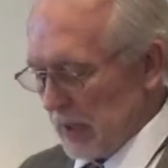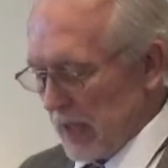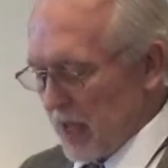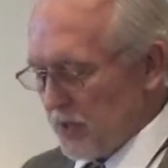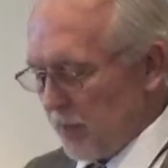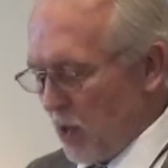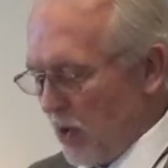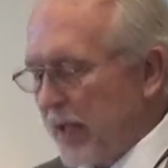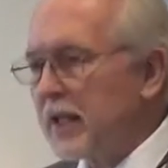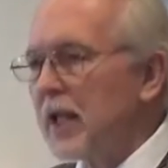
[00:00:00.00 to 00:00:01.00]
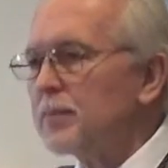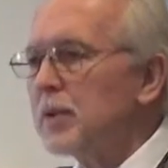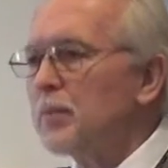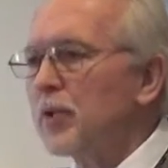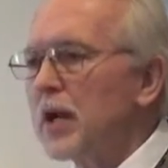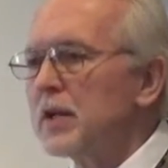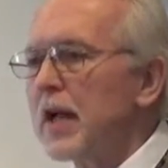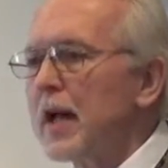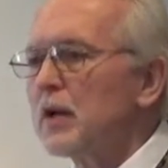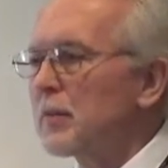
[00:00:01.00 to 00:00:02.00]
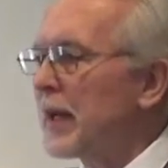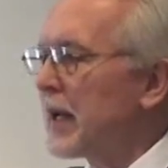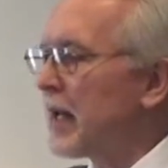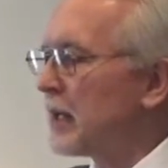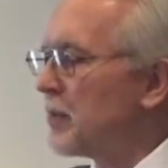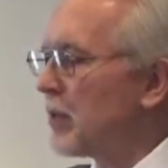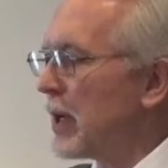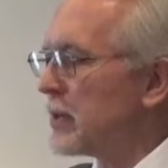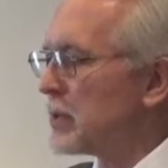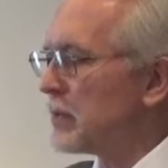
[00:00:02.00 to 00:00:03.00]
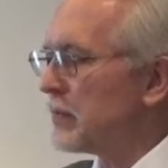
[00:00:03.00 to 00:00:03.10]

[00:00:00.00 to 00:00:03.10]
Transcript: As a boy, I kept a prayer diary of my nightly prayers.